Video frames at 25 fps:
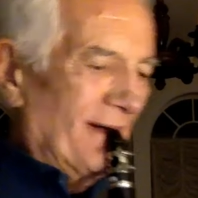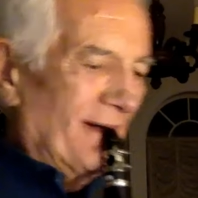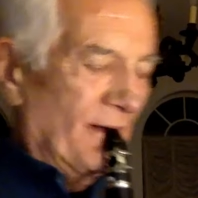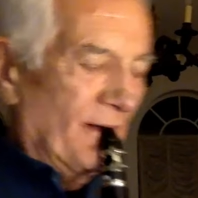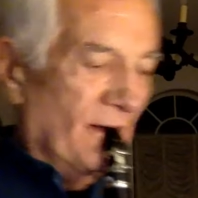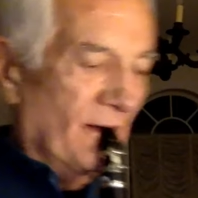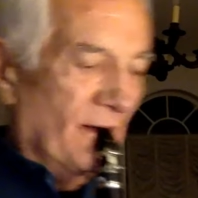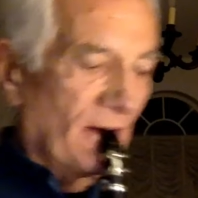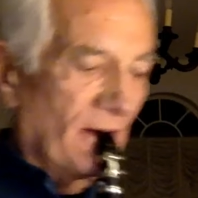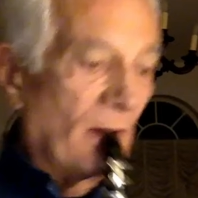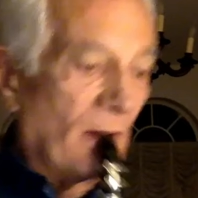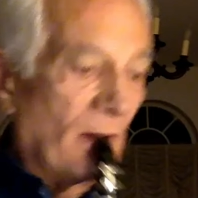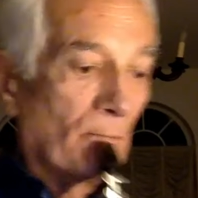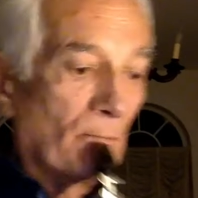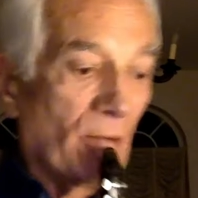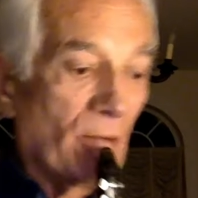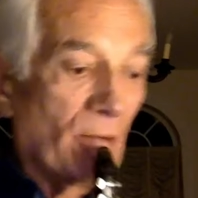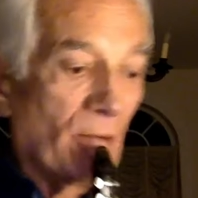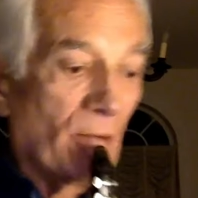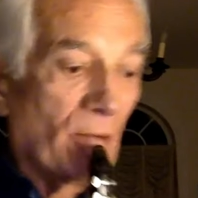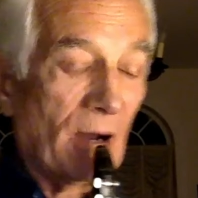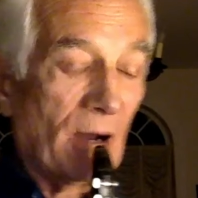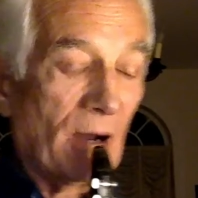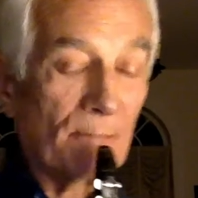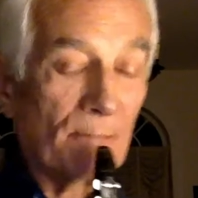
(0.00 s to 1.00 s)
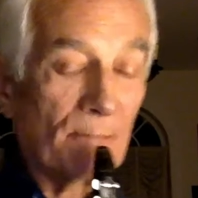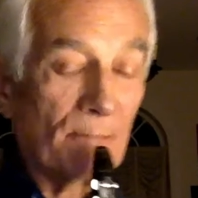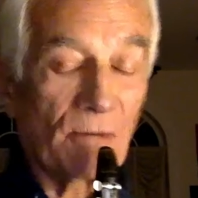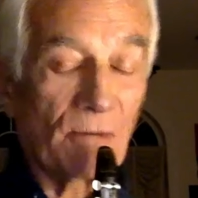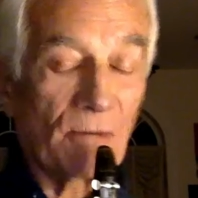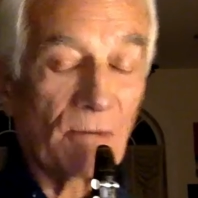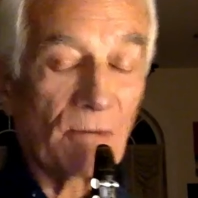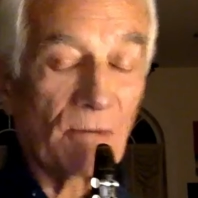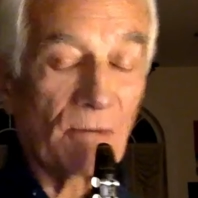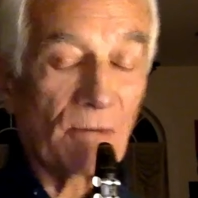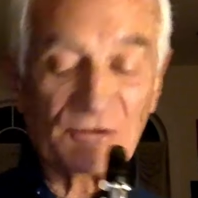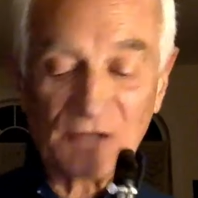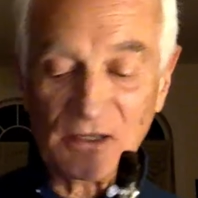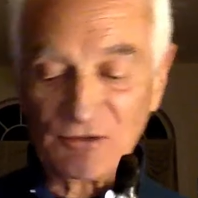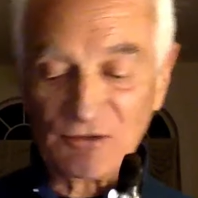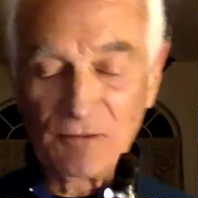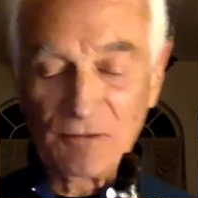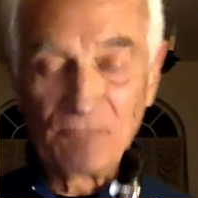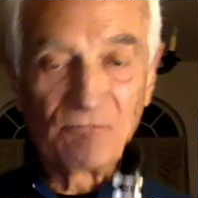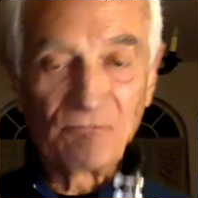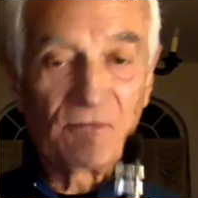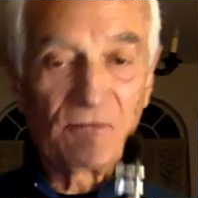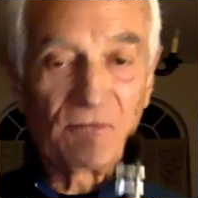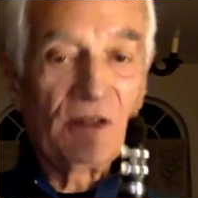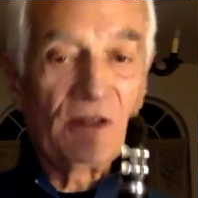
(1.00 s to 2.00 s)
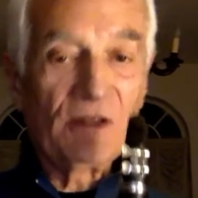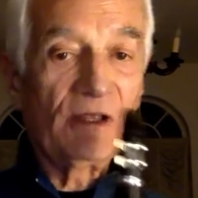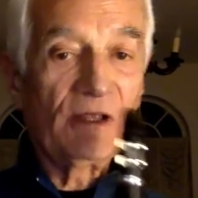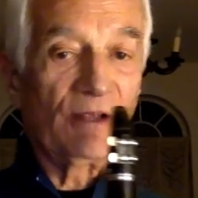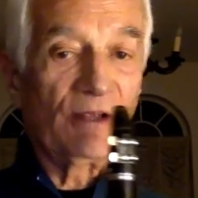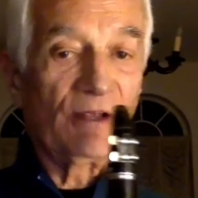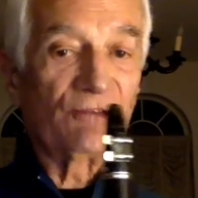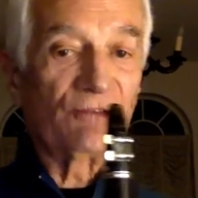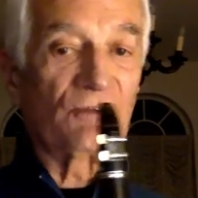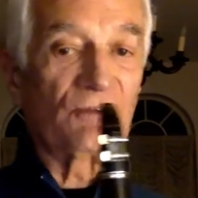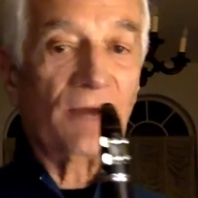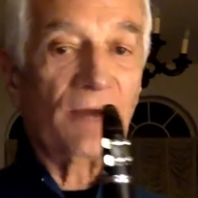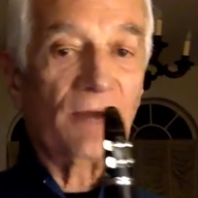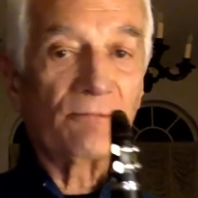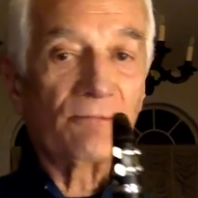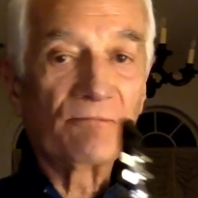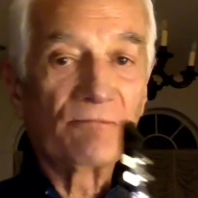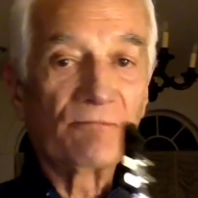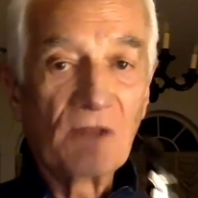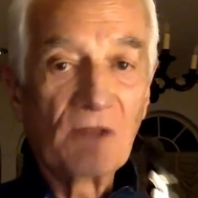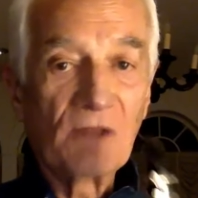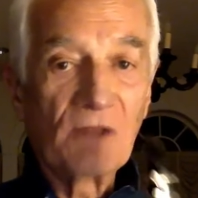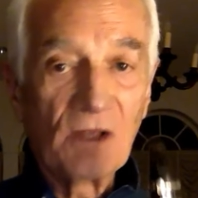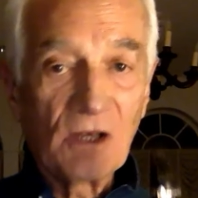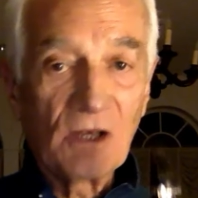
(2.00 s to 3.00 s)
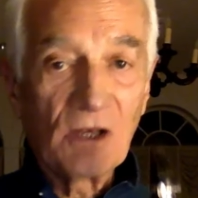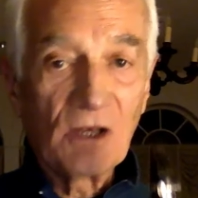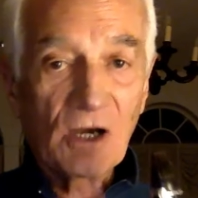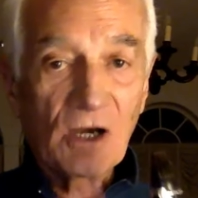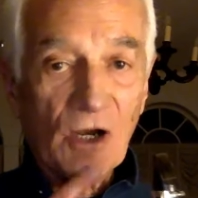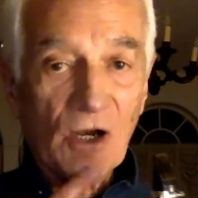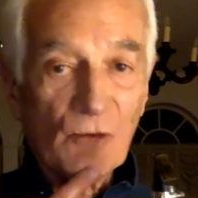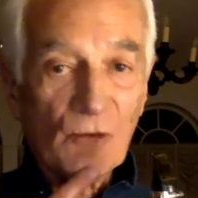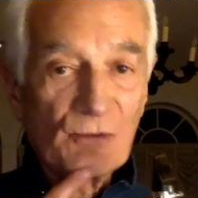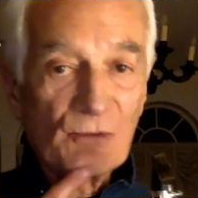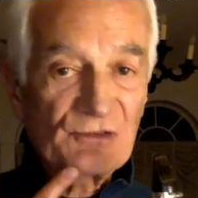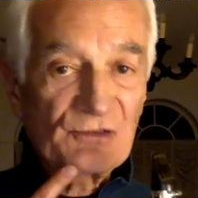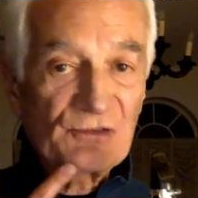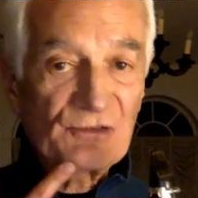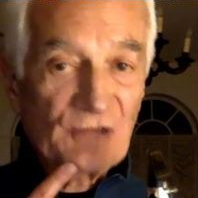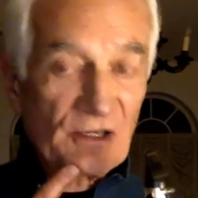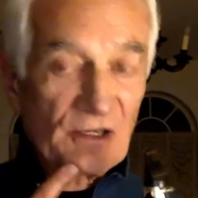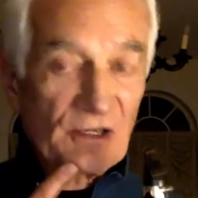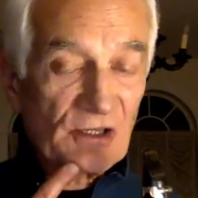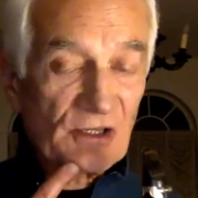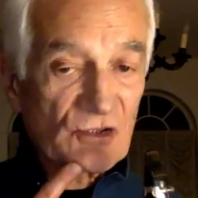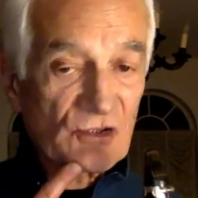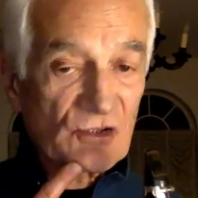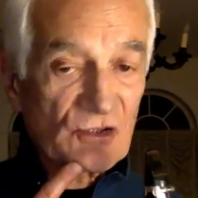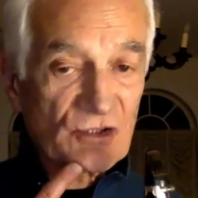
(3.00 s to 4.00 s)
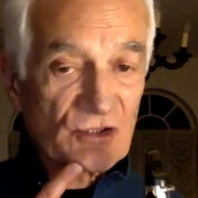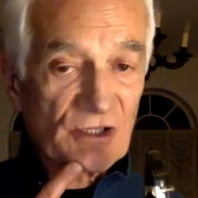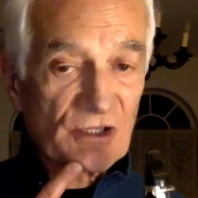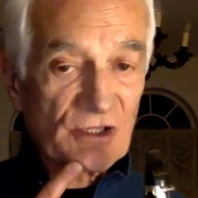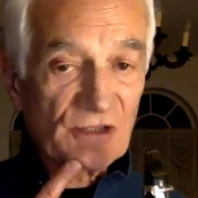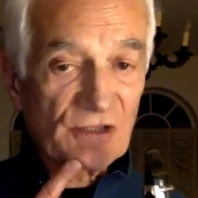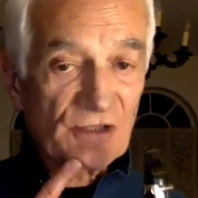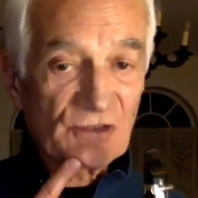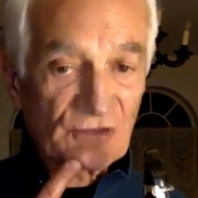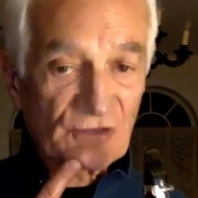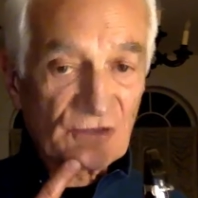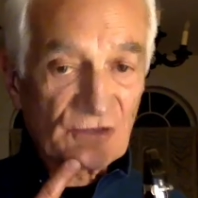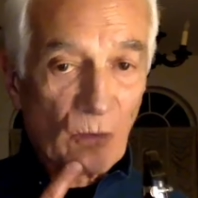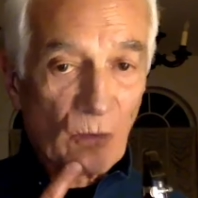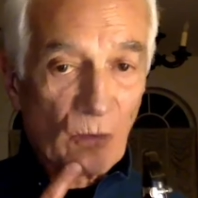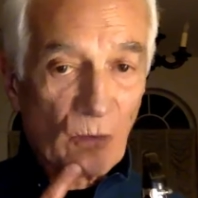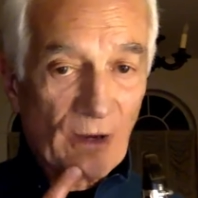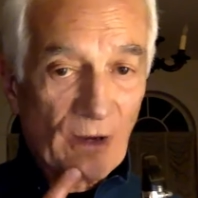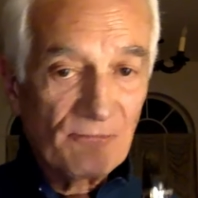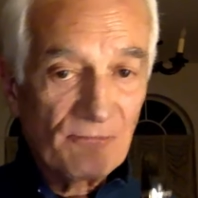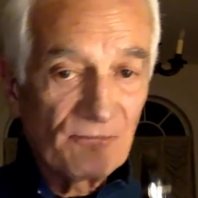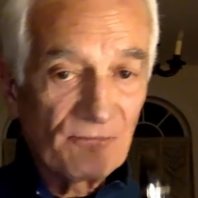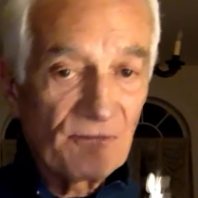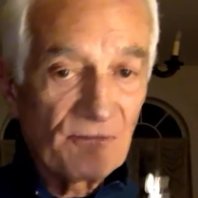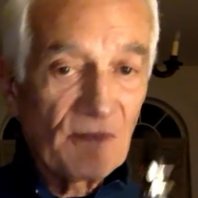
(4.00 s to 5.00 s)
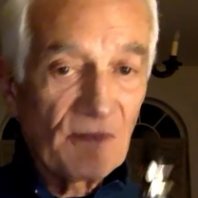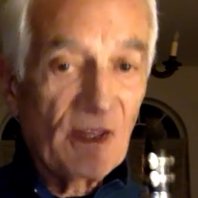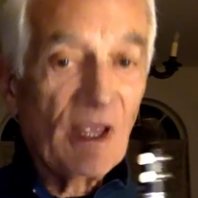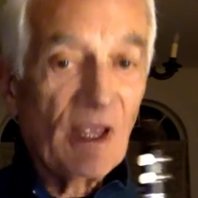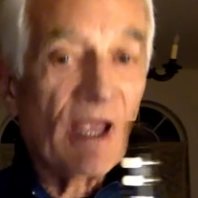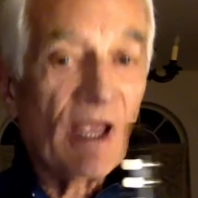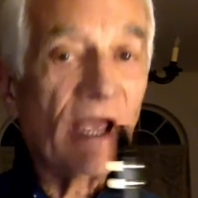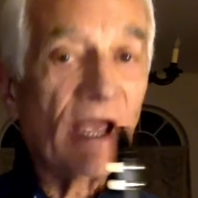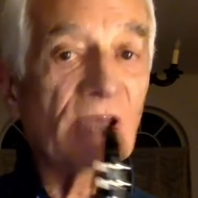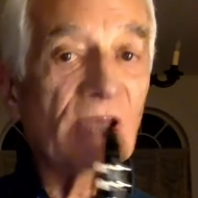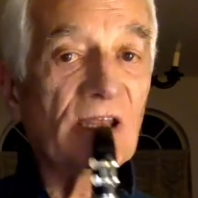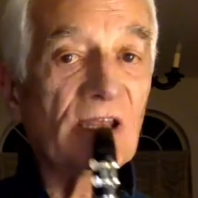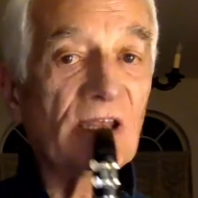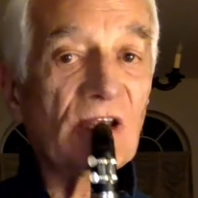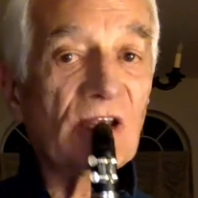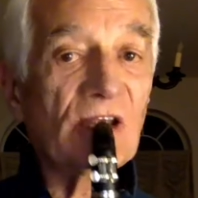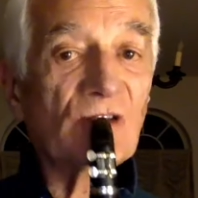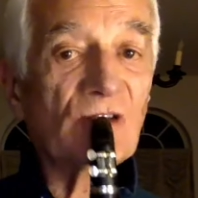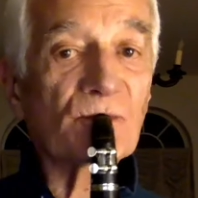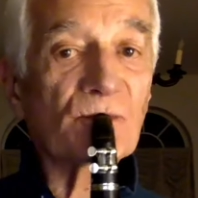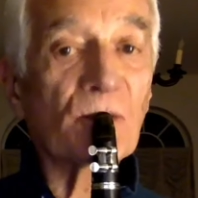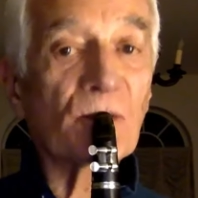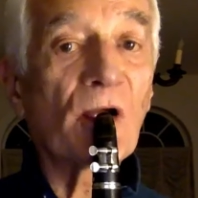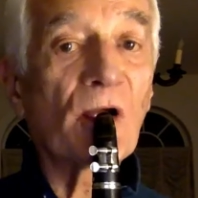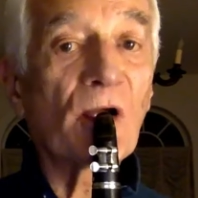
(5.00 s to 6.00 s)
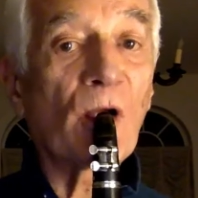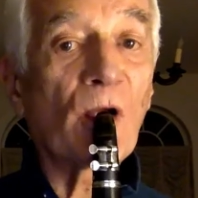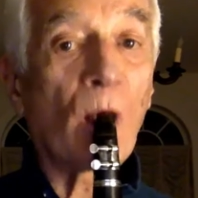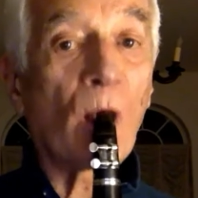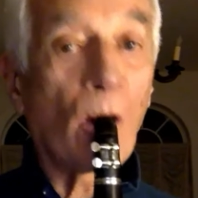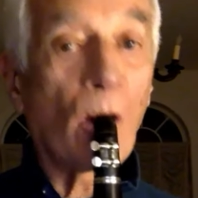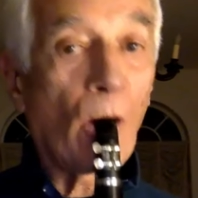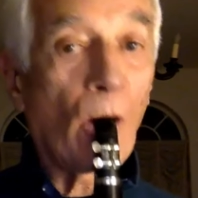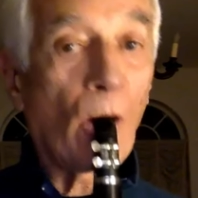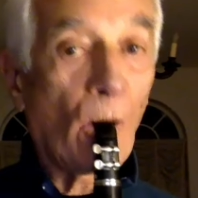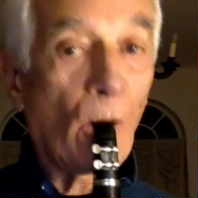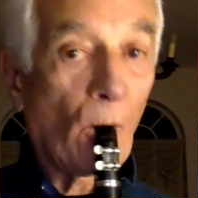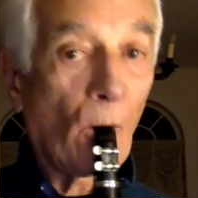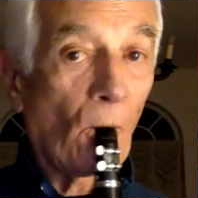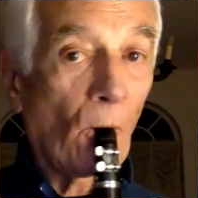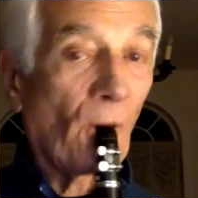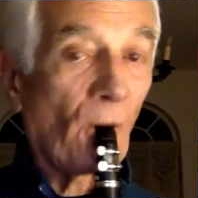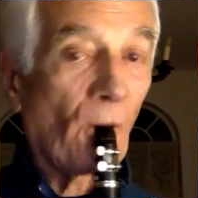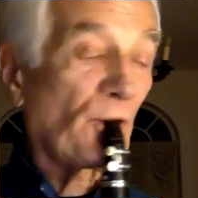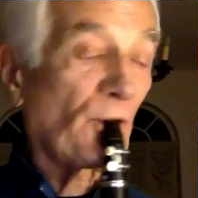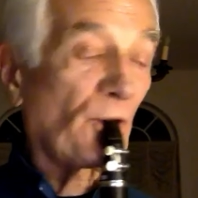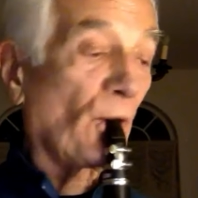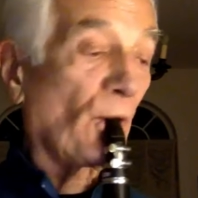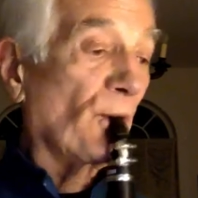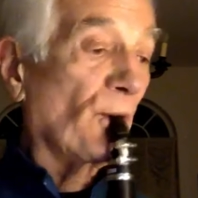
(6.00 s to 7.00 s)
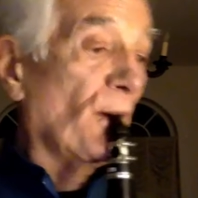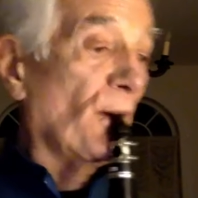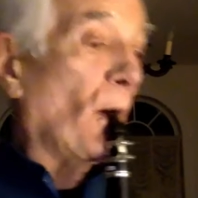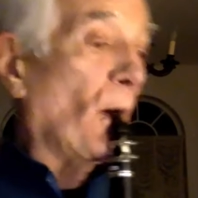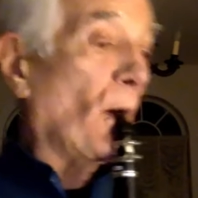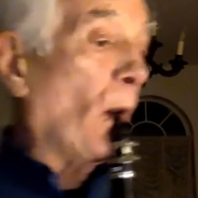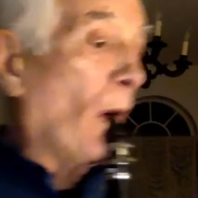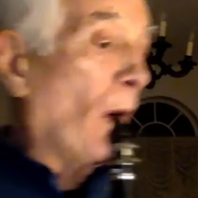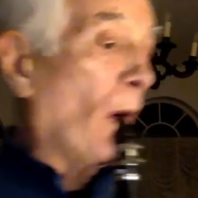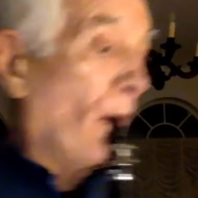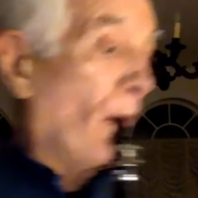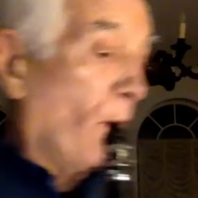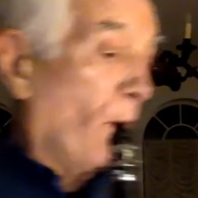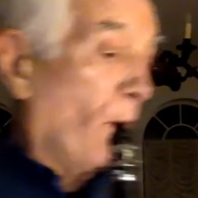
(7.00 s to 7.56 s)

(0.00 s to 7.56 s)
But Bob Marcellus has got a receding chin somewhat and he's playing so that